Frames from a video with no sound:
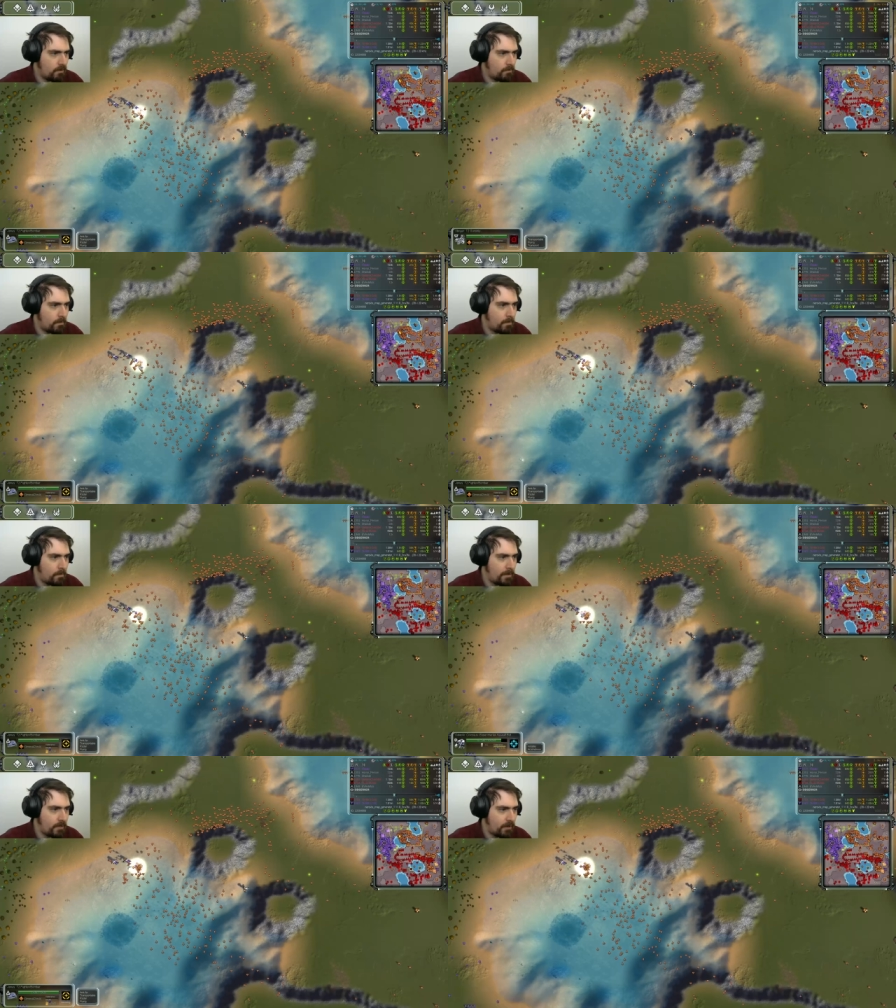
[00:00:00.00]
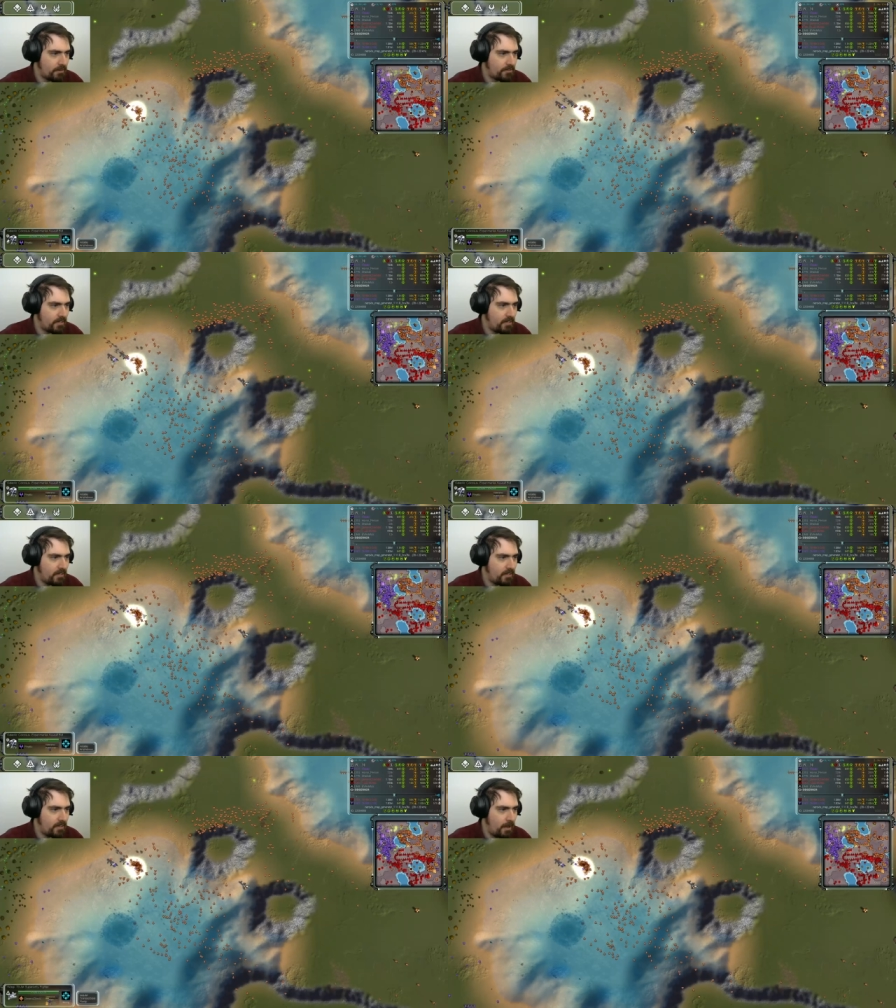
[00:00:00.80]
But Pepitto has
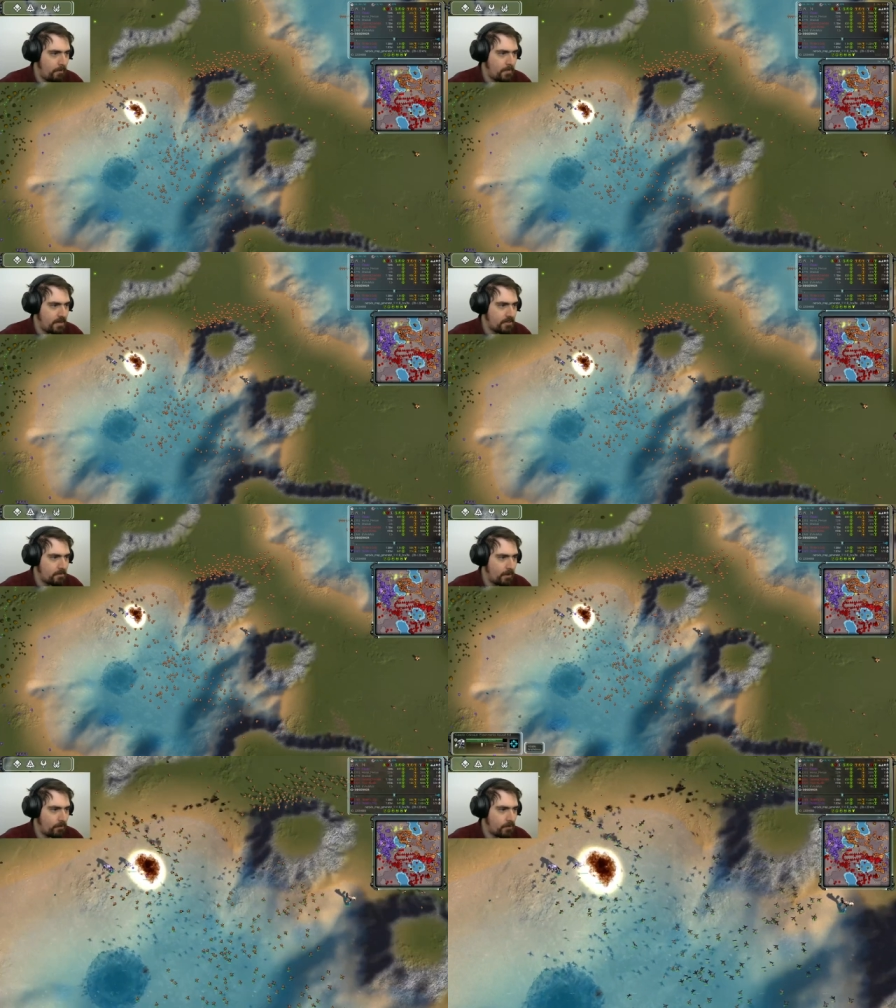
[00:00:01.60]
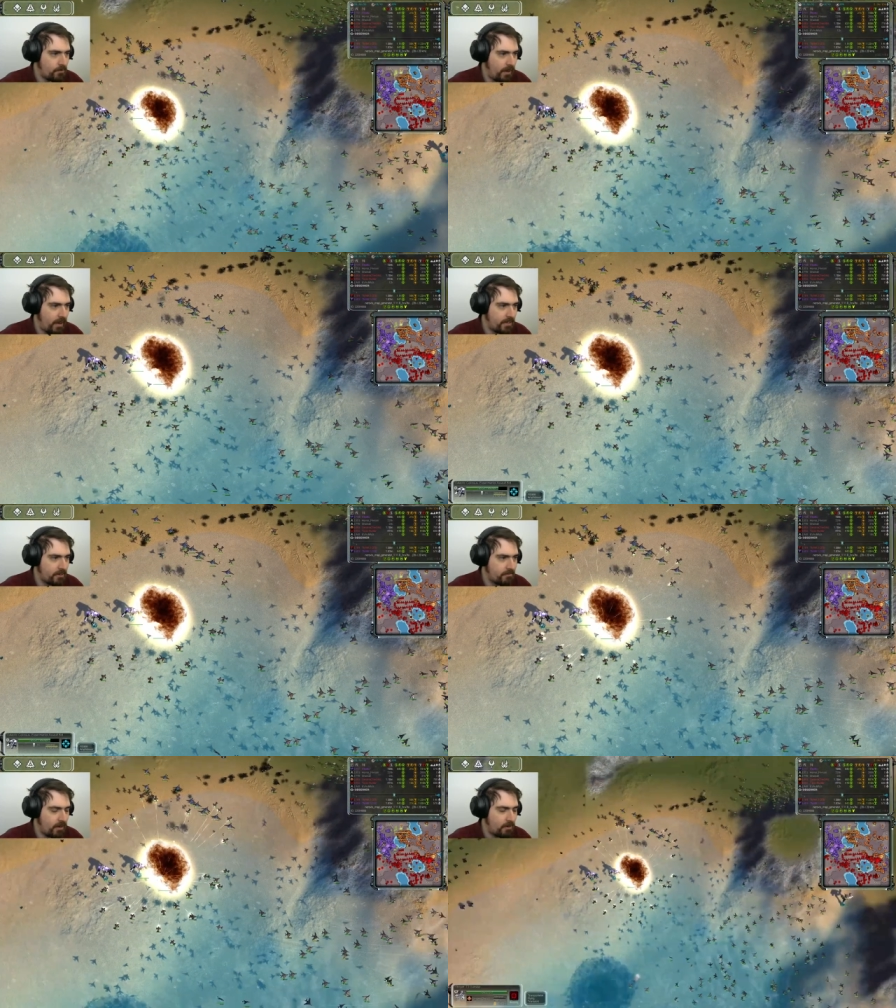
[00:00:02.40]
seen the immense amount of
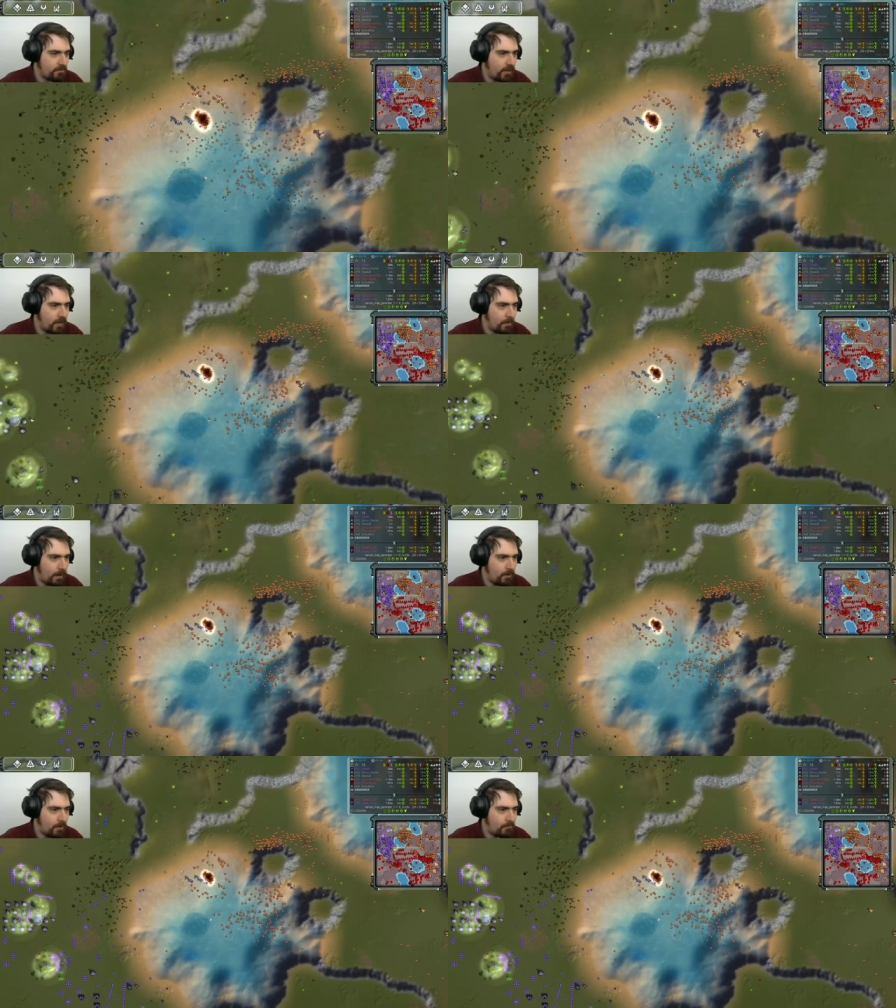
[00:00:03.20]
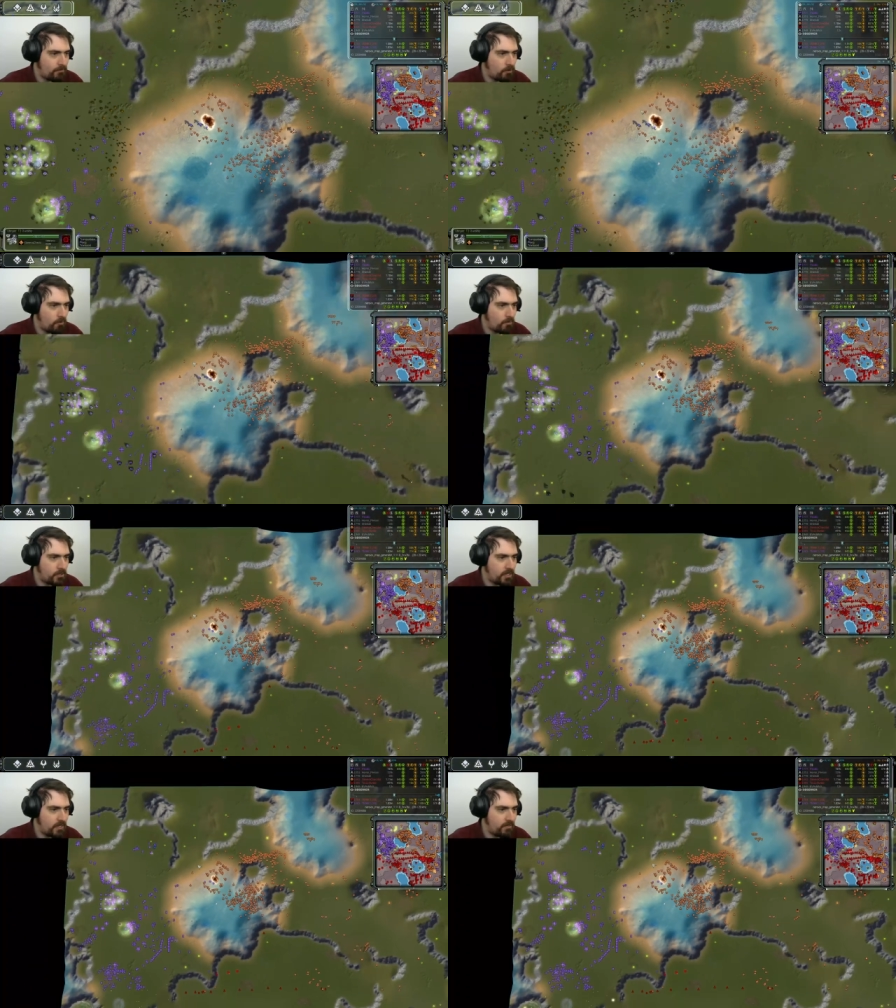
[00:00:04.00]
air-to-ground firepower from
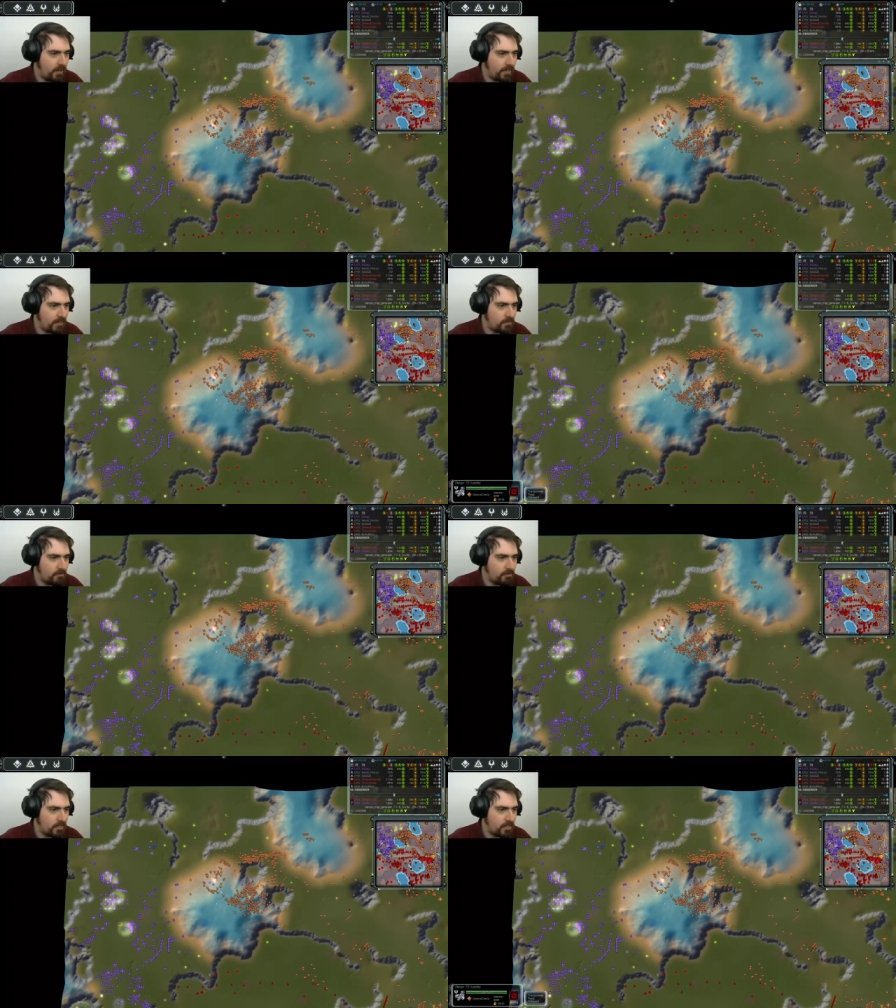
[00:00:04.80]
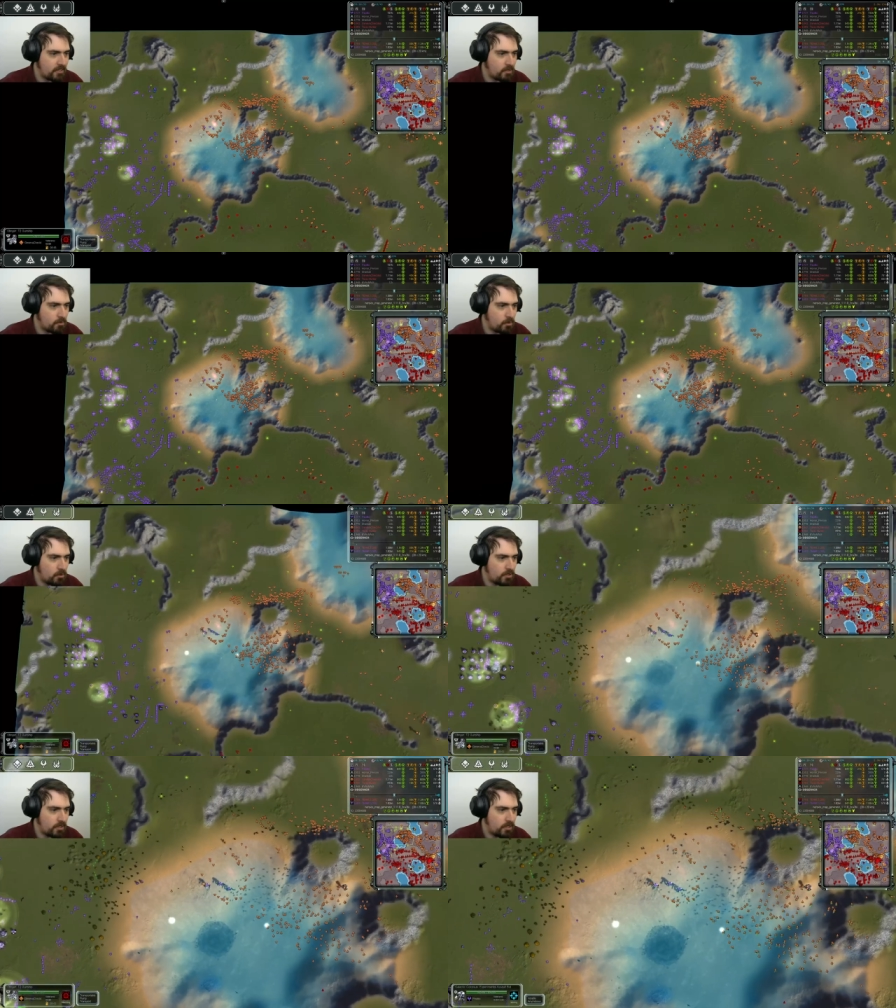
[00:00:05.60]
Geneva and he's retreating to the
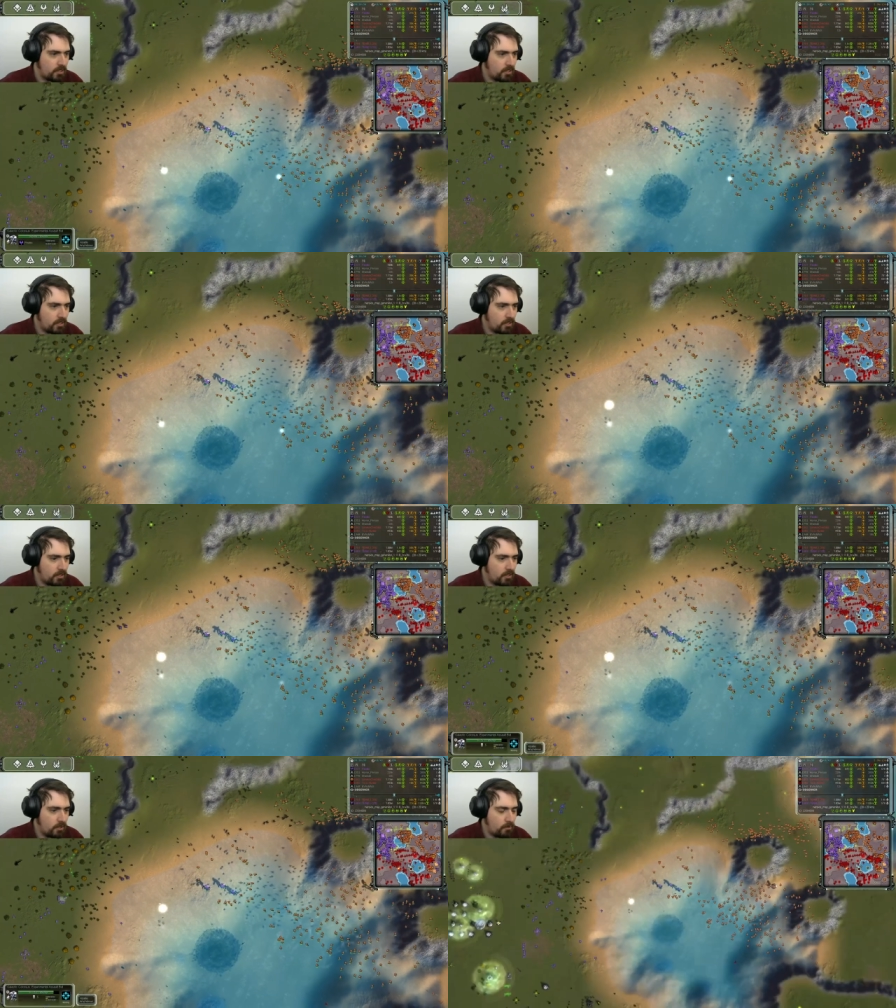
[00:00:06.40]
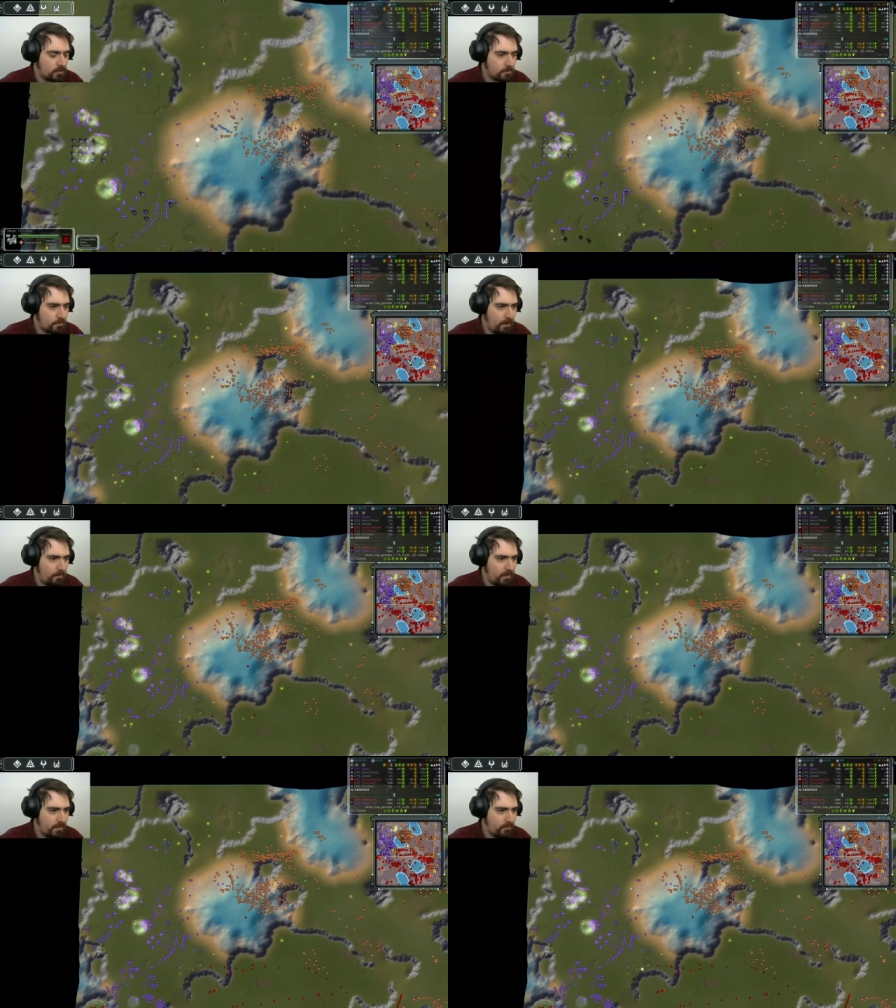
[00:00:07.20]
water, which might
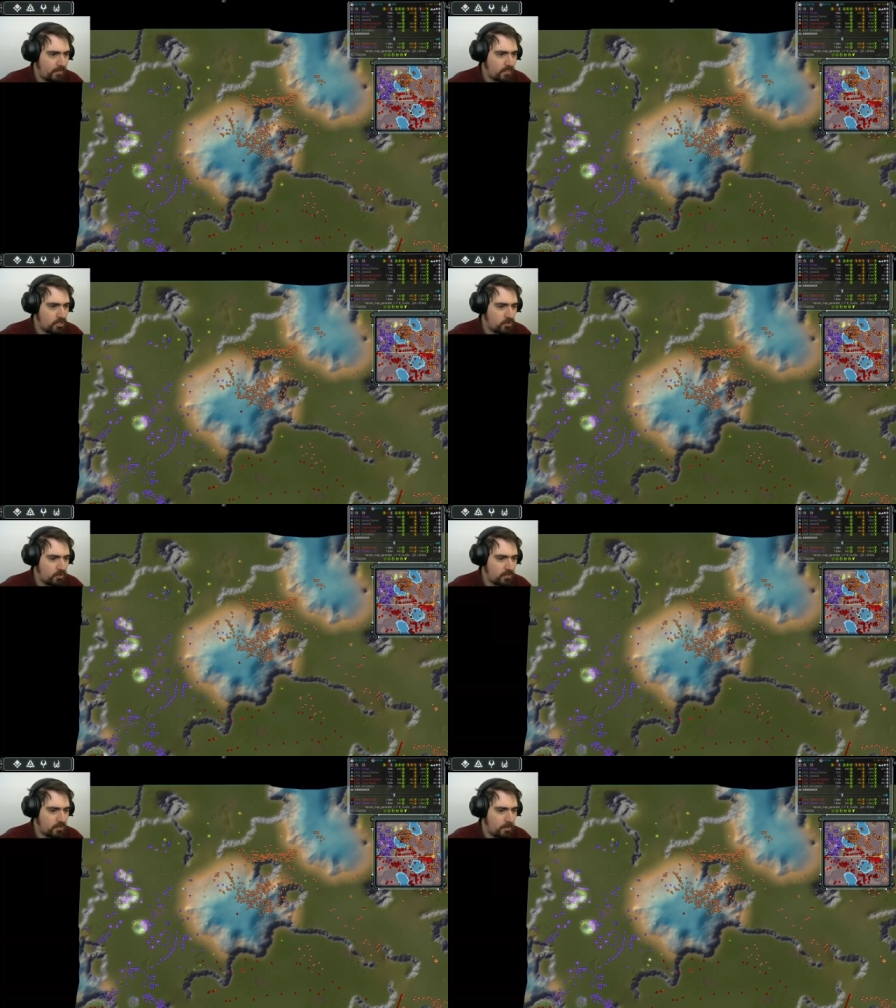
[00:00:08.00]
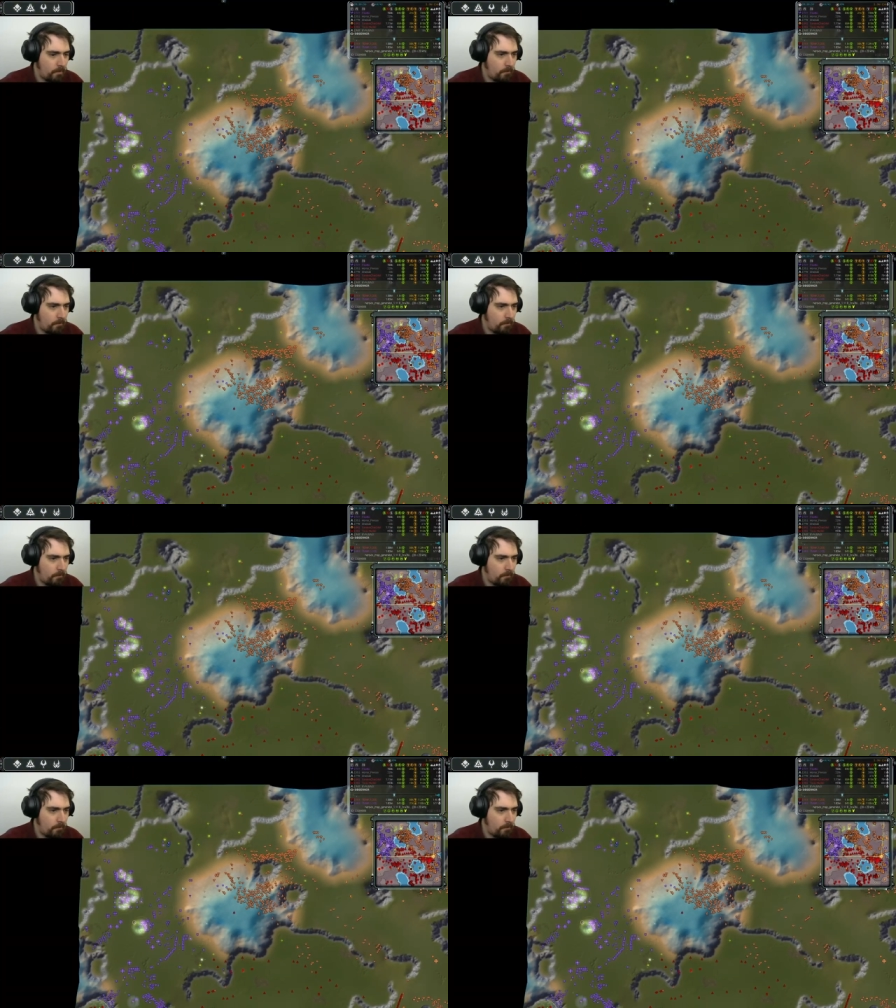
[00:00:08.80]
be the right choice,